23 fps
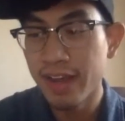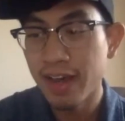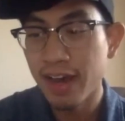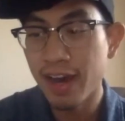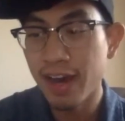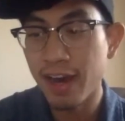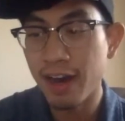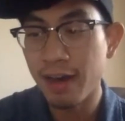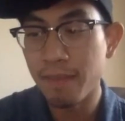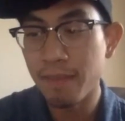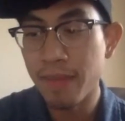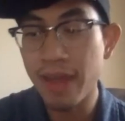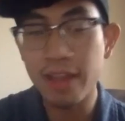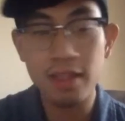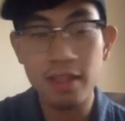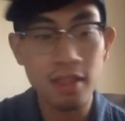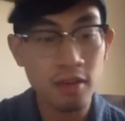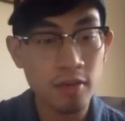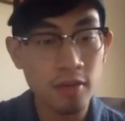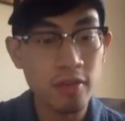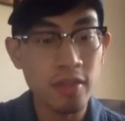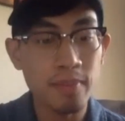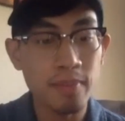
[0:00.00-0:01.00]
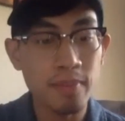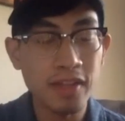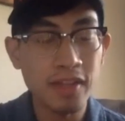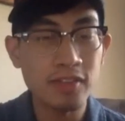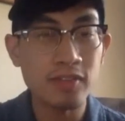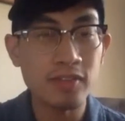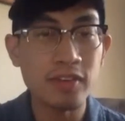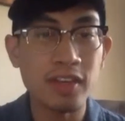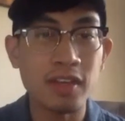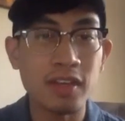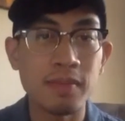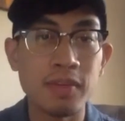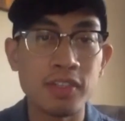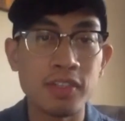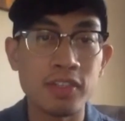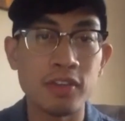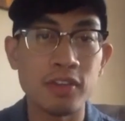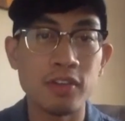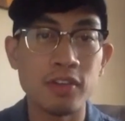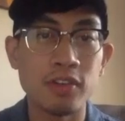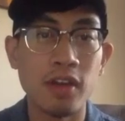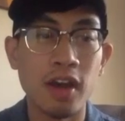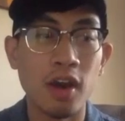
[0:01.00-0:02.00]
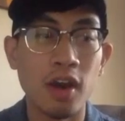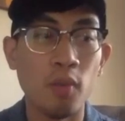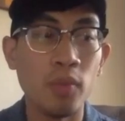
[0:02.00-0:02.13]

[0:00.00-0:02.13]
And through the Mentoring Commission,